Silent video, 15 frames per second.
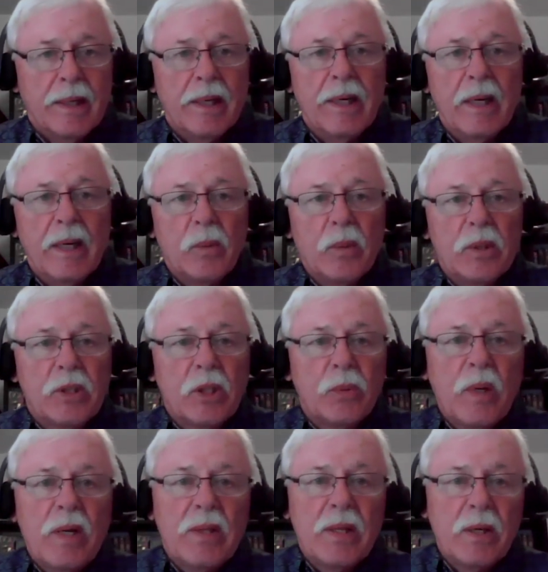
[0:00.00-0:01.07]
In other words, as
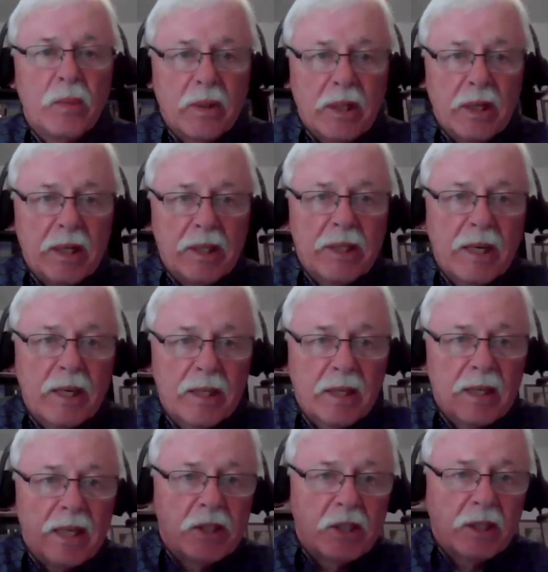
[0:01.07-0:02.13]
we think we're getting
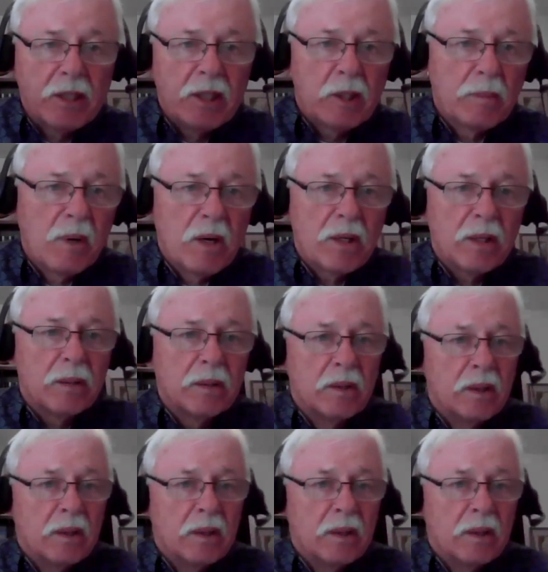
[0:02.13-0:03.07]
technologically smarter,